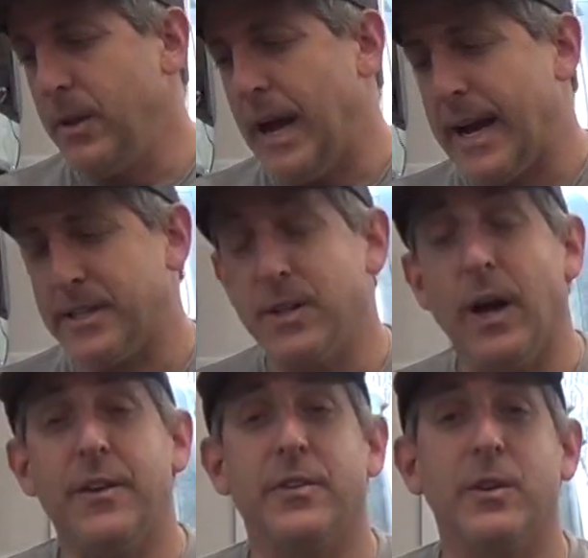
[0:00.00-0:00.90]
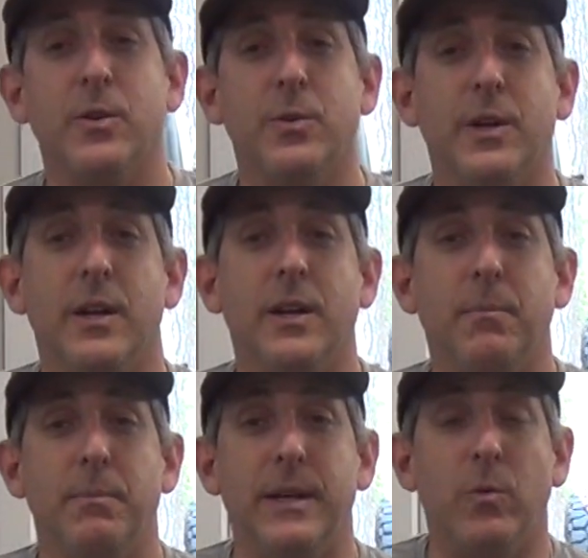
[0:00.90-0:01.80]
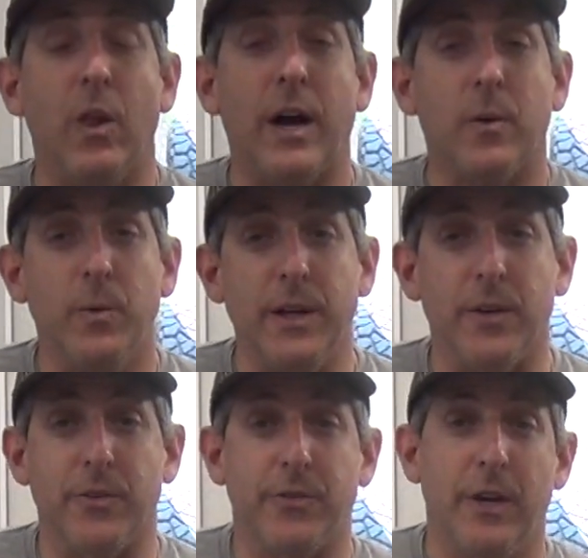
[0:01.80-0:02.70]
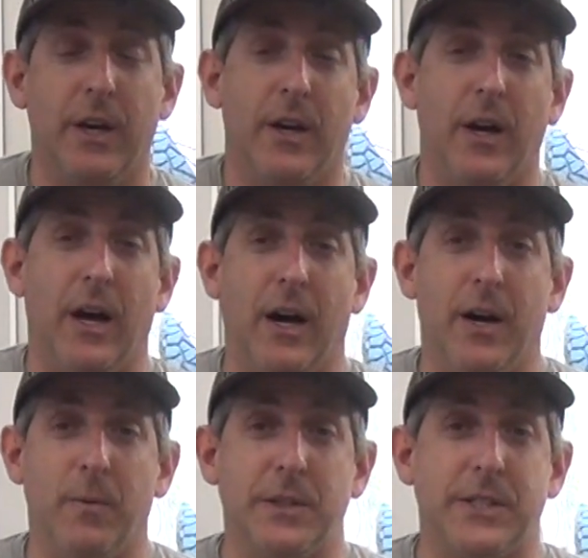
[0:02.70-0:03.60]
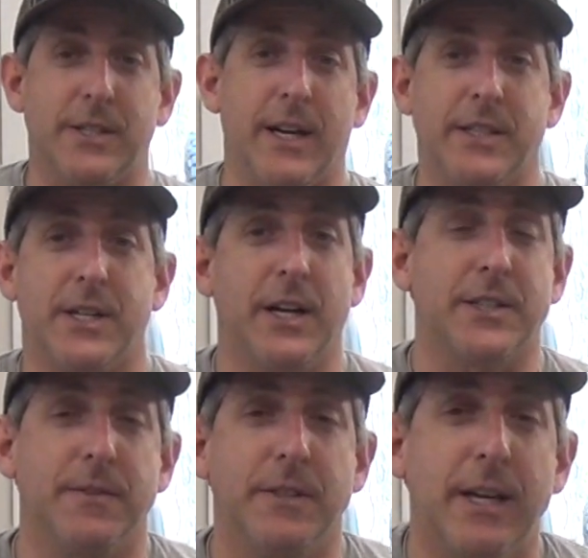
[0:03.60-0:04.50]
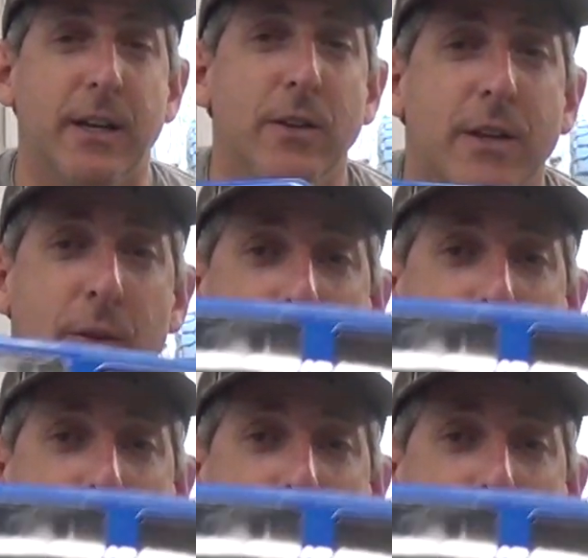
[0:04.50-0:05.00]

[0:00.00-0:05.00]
Axial has included bead-lock wheels, which is a nice touch. If you take a look at